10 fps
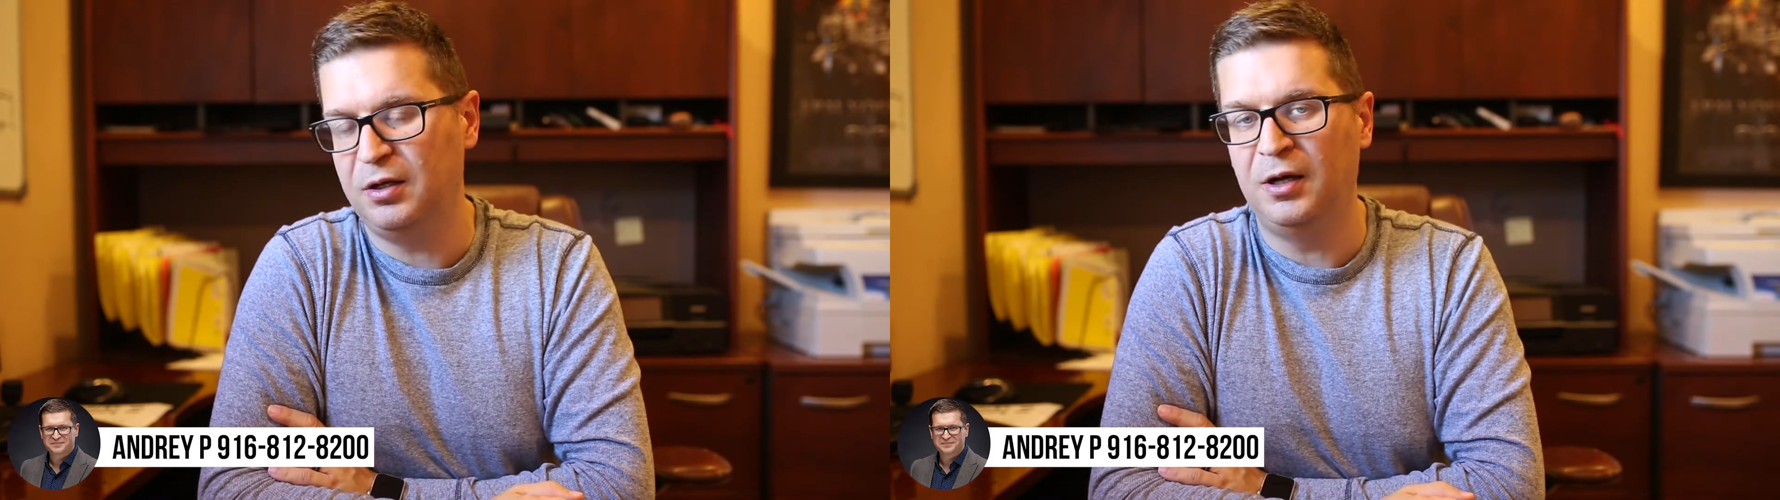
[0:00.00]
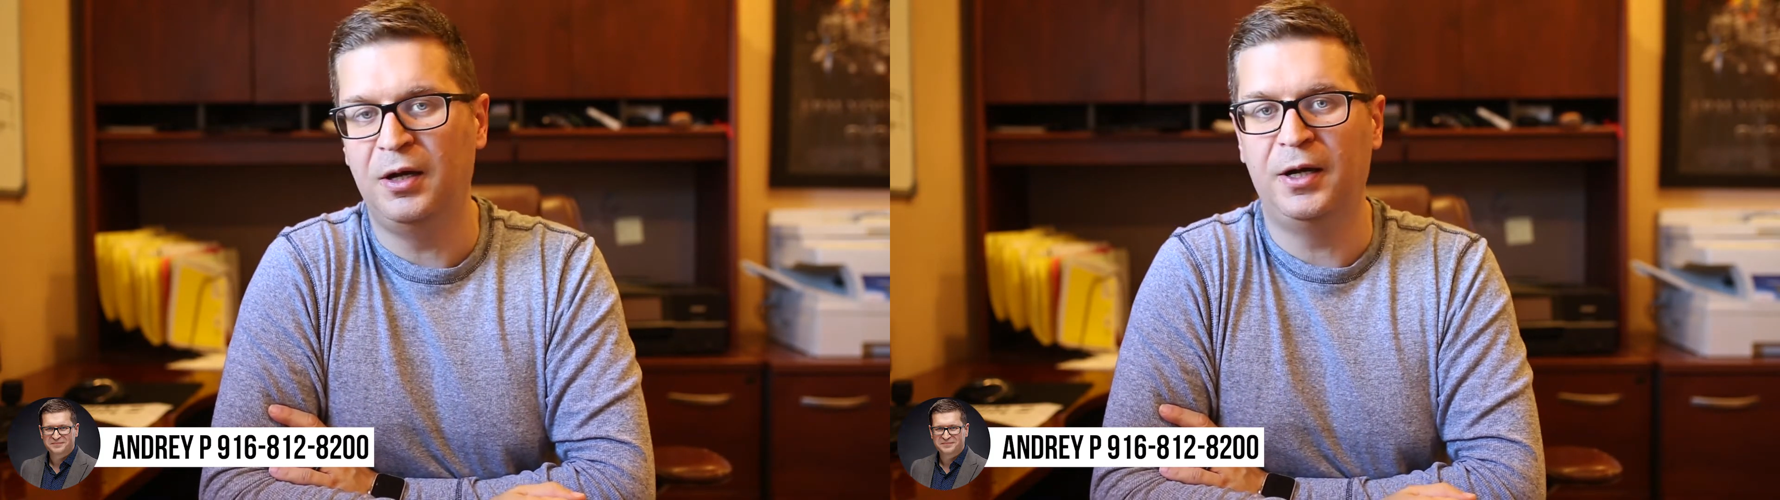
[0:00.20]

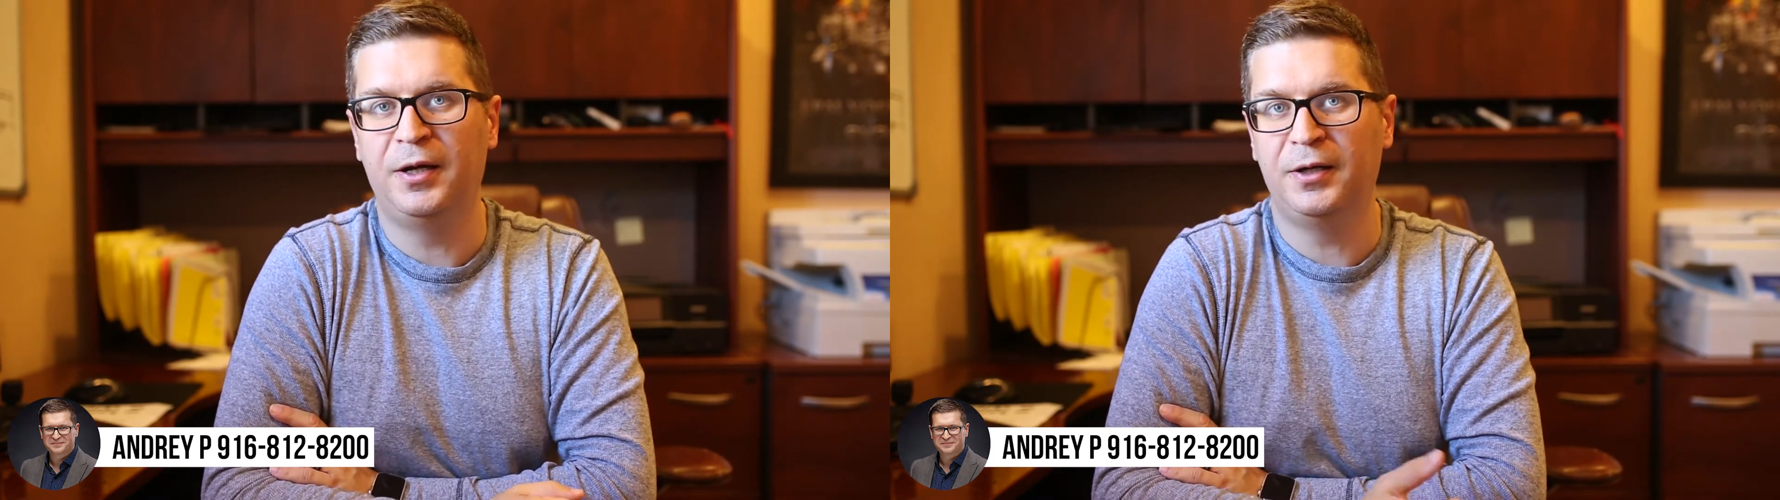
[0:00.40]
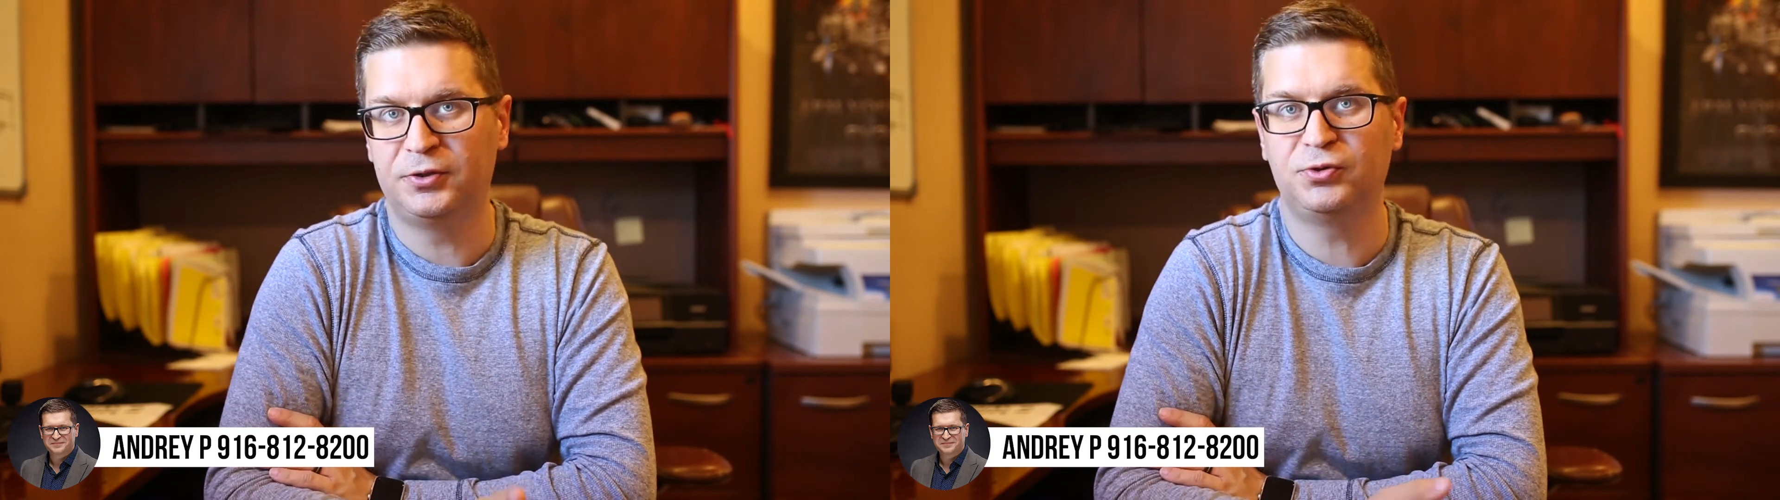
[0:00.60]

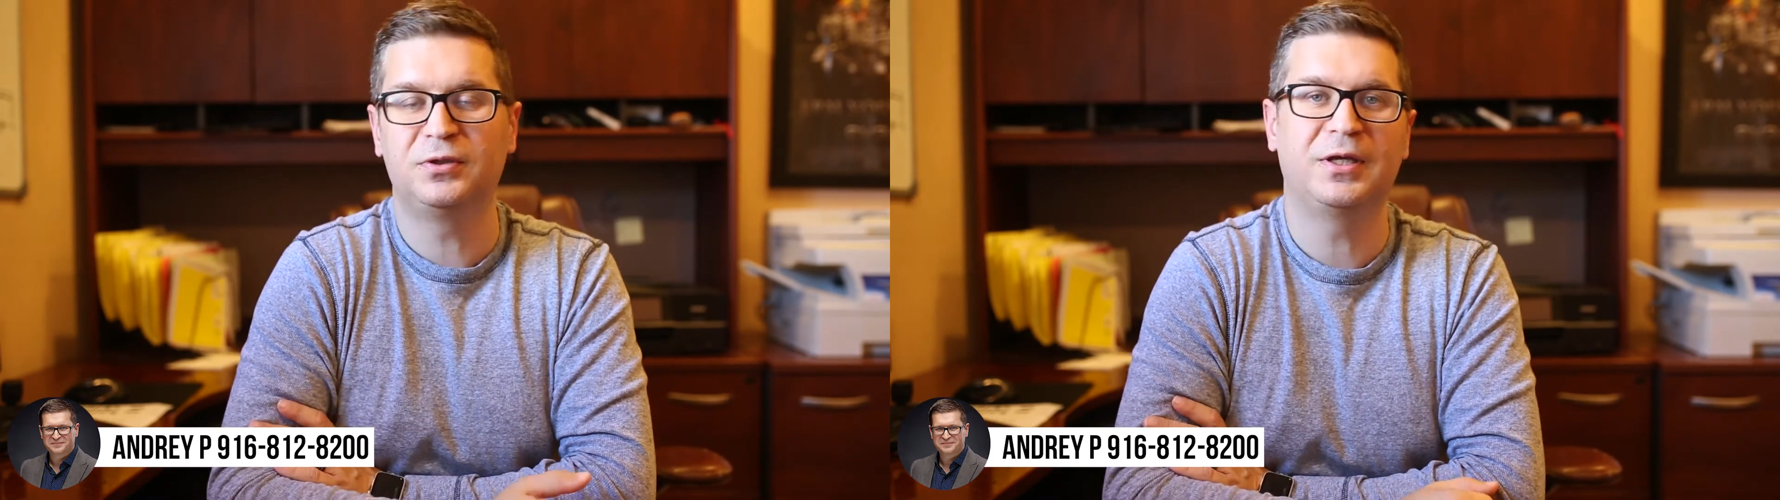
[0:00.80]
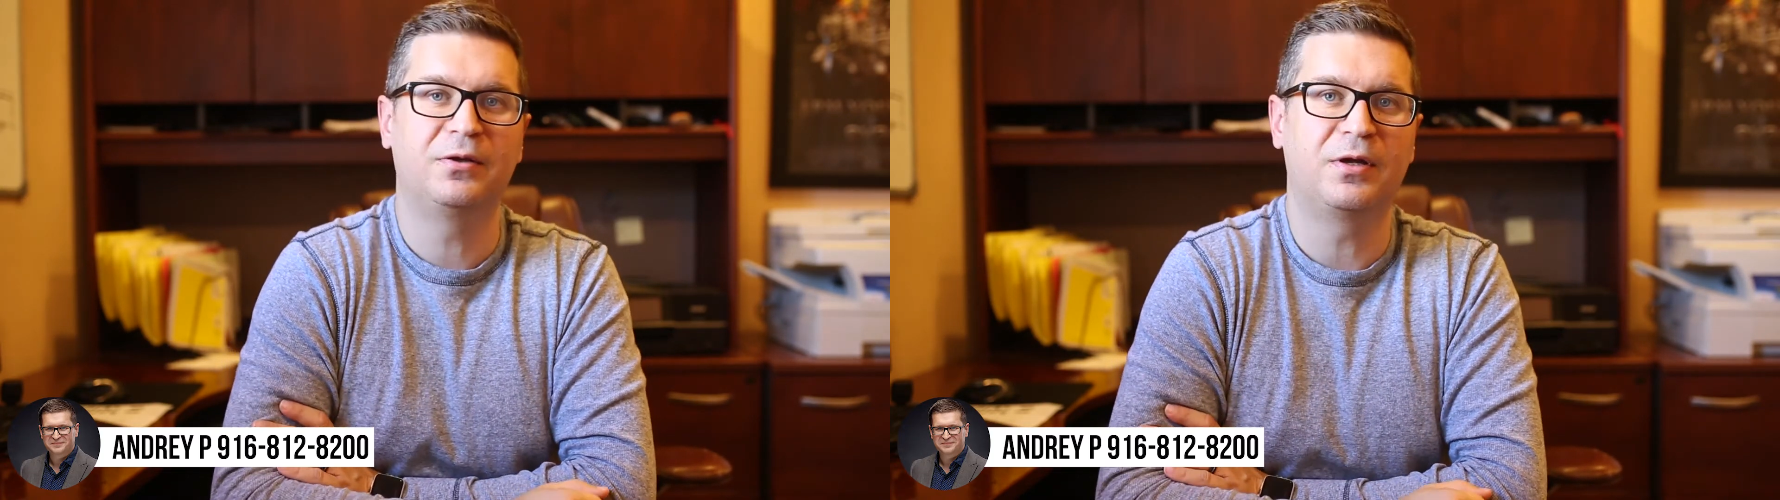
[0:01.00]
uh, to
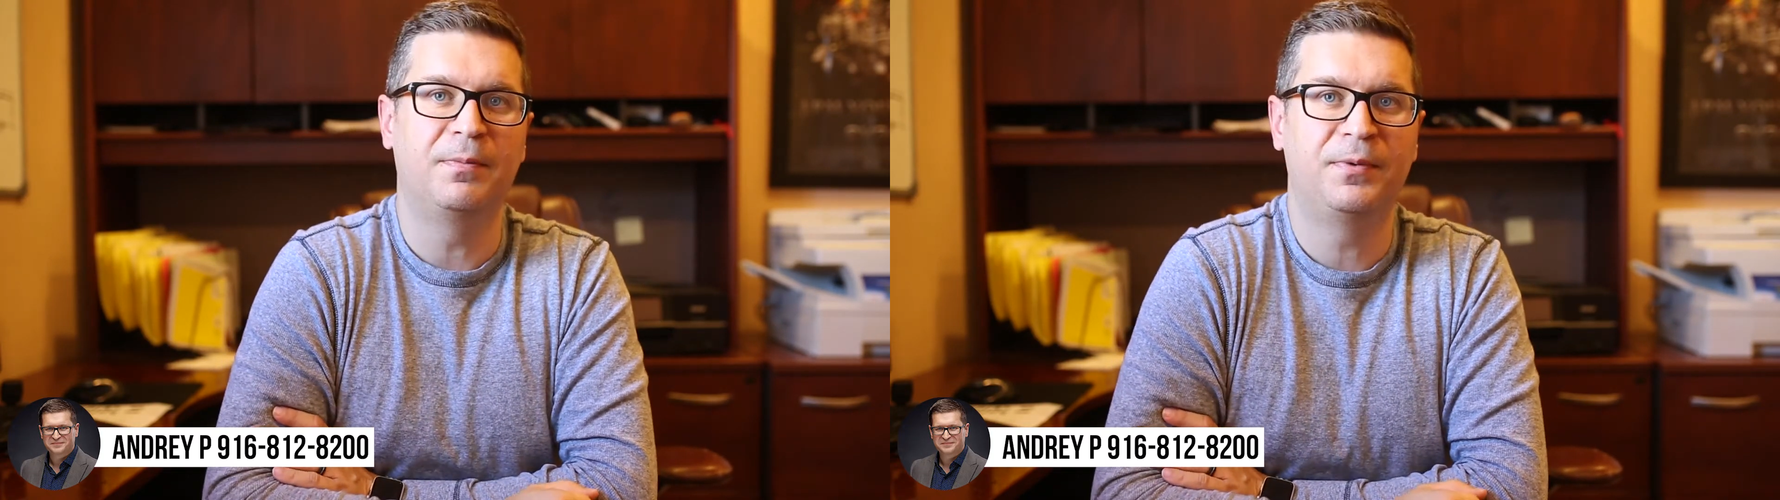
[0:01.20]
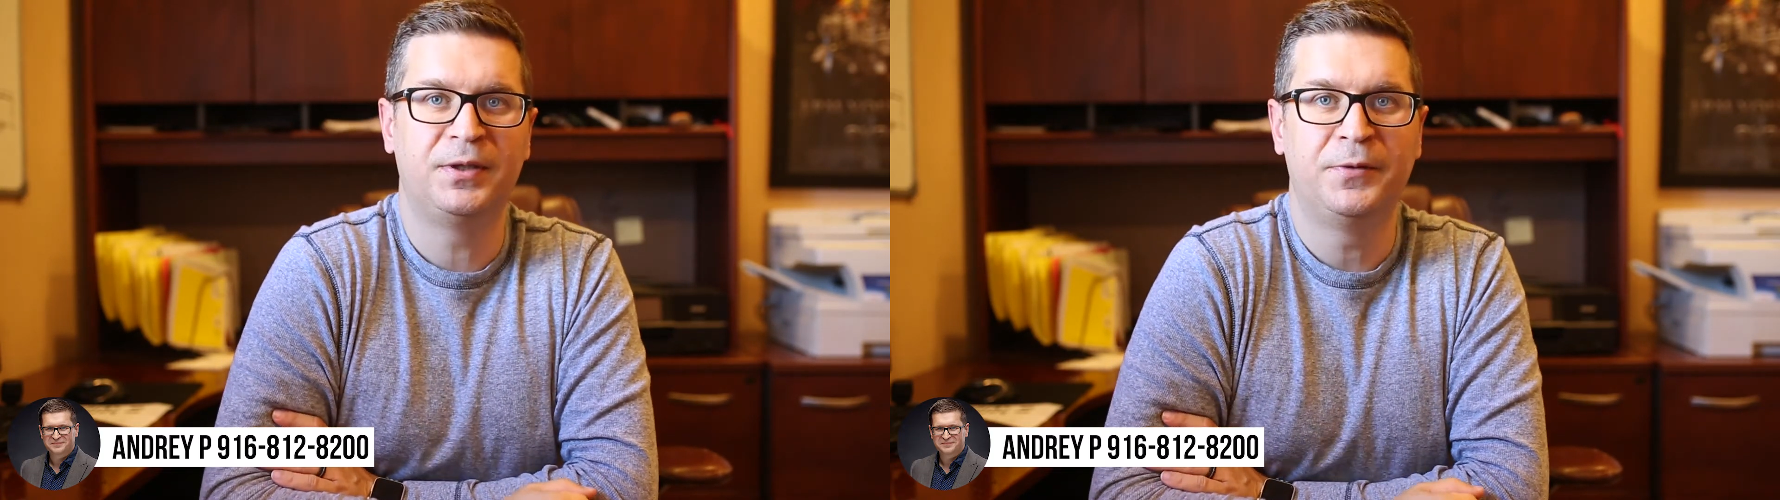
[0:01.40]
the title
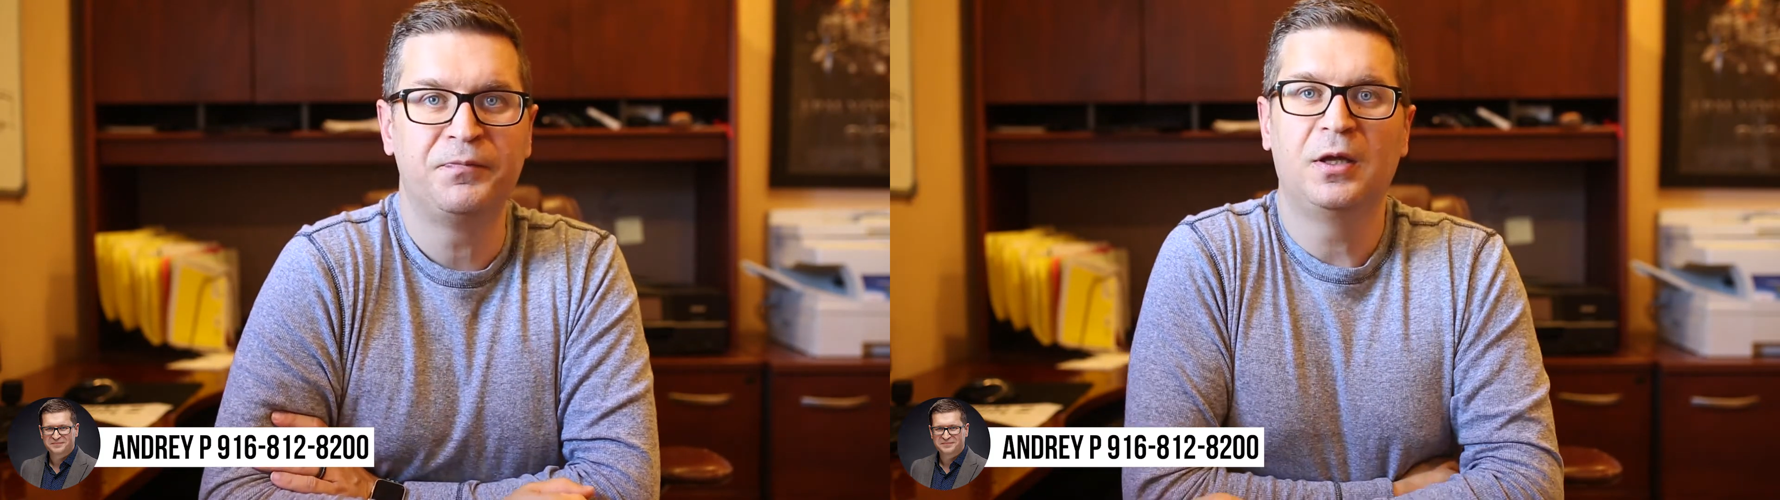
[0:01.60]
company.